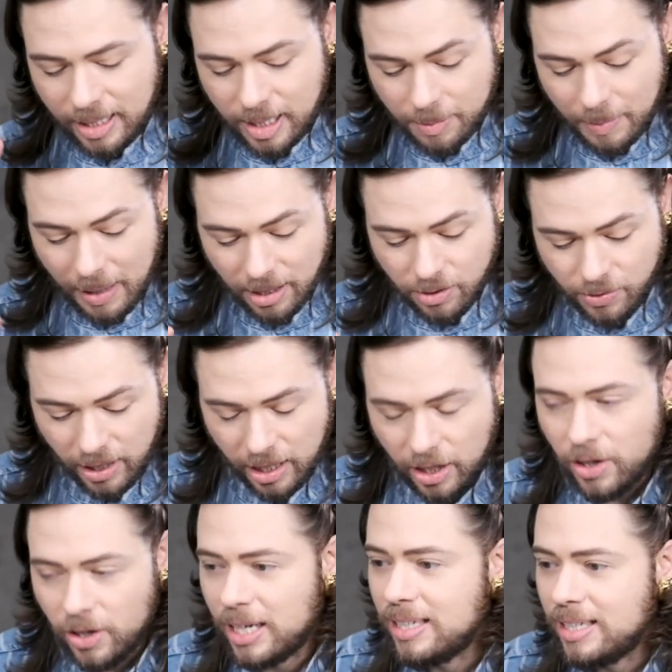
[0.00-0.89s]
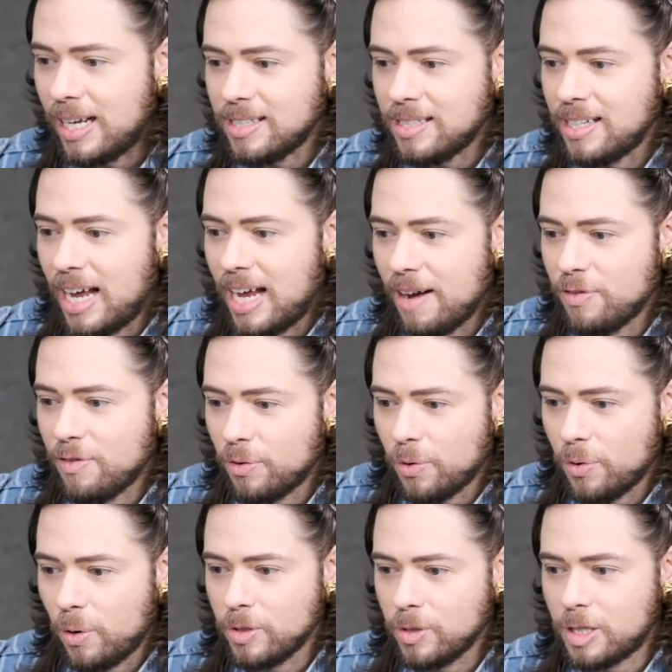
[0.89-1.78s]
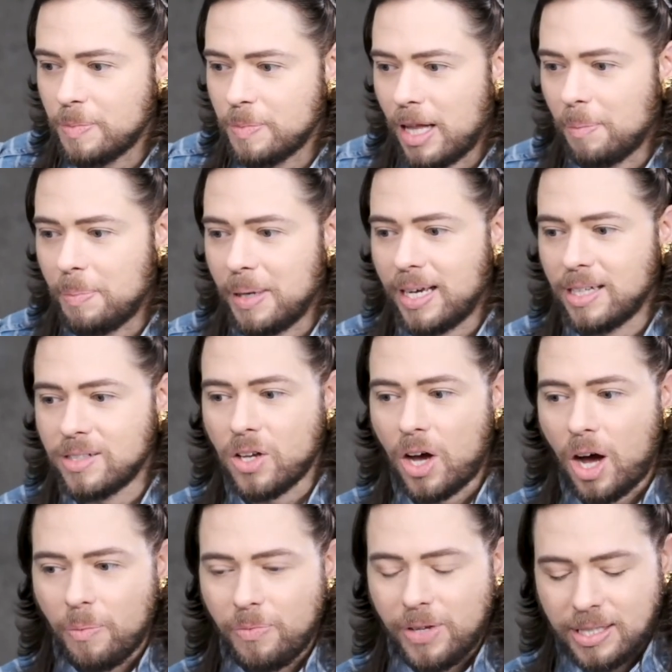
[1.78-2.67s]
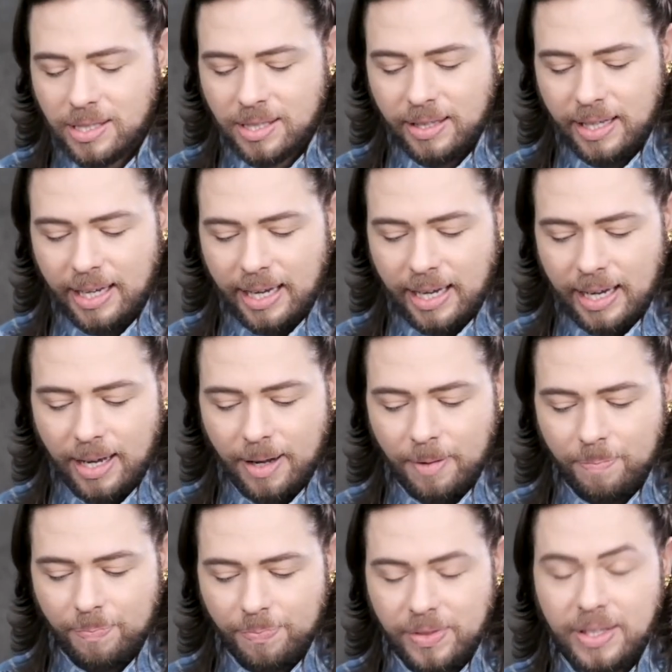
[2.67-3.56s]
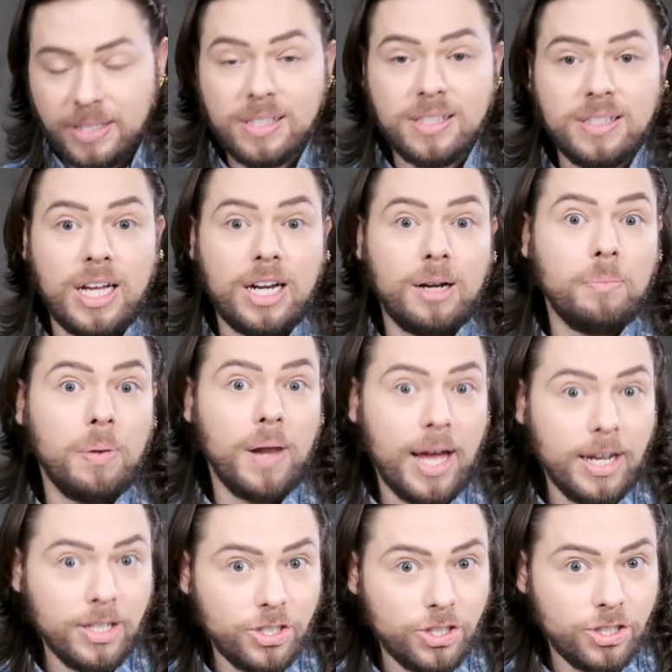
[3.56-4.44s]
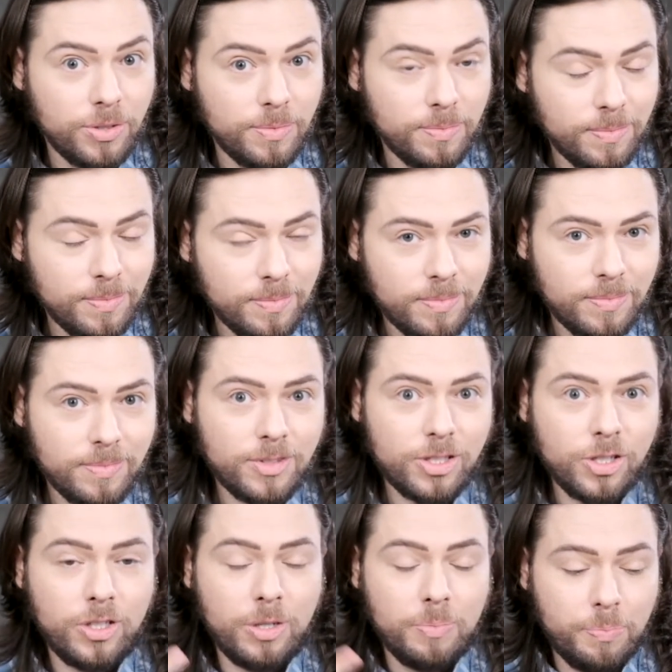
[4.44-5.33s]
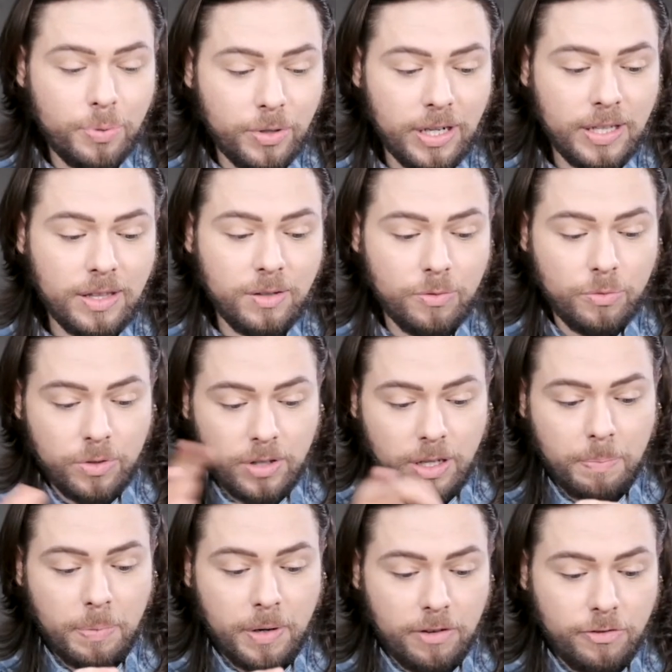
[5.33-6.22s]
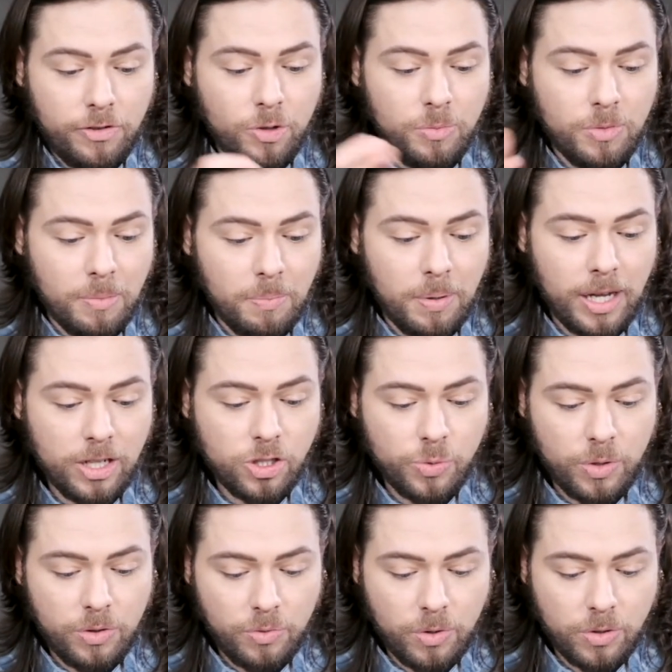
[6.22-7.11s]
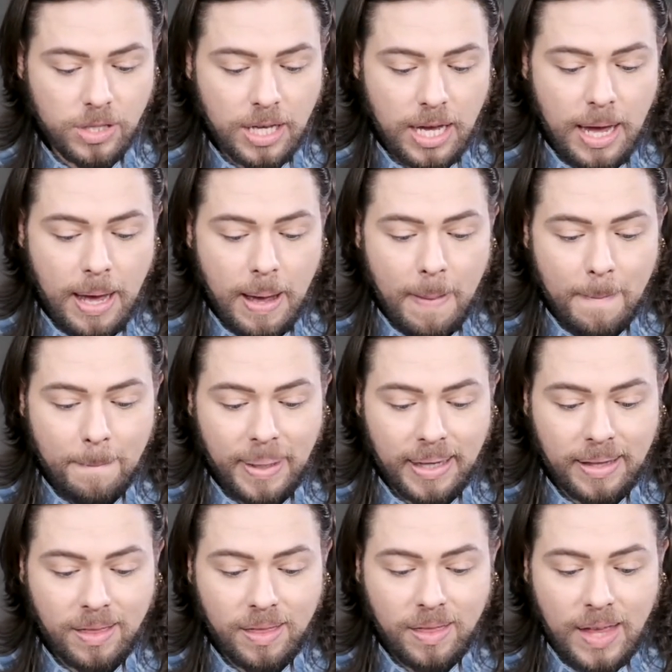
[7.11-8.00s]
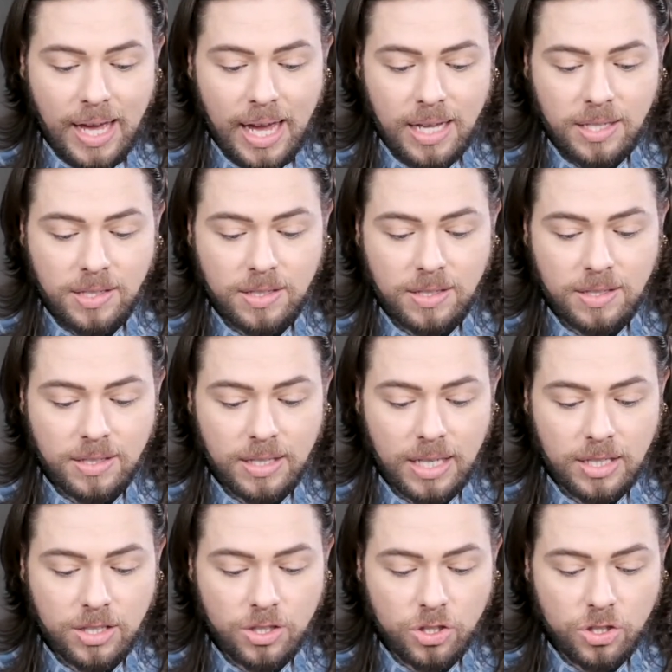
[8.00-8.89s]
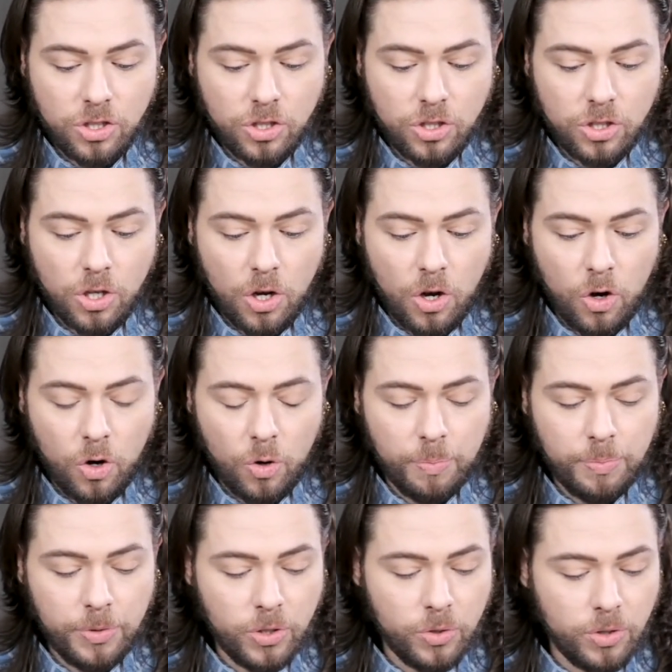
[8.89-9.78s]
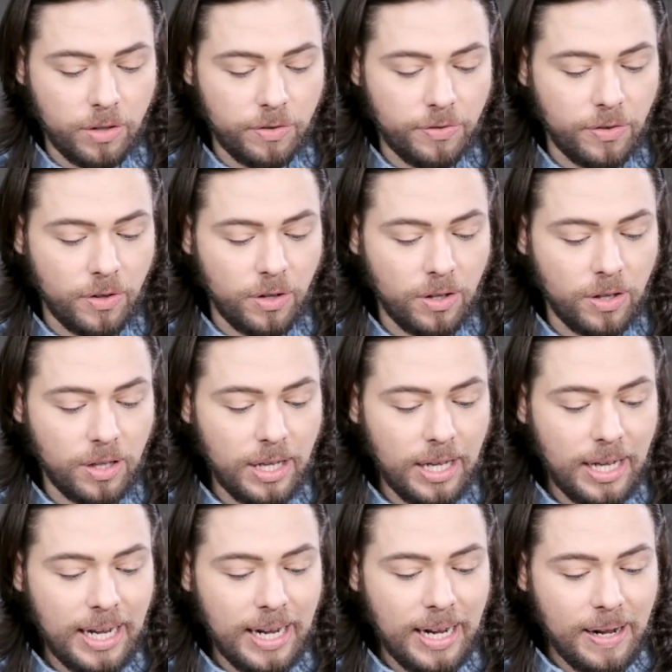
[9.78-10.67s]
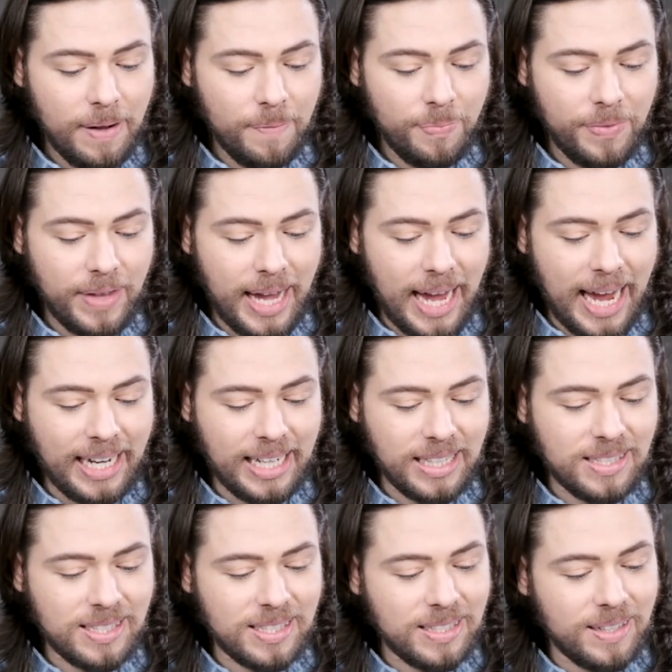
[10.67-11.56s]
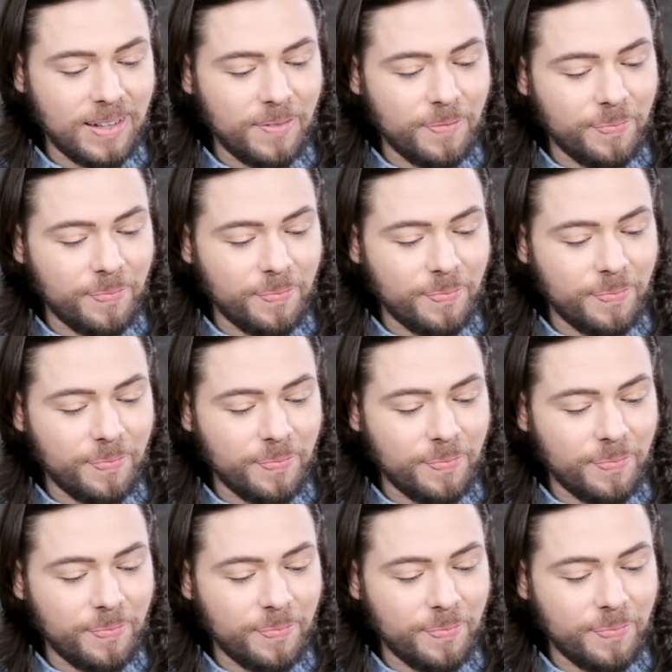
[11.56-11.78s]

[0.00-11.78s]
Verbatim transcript: it smells really good. It doesn't have the rose smell because obviously this is not a blush. So they're putting the perfume, the blush with rose. But this is so beautiful. And it's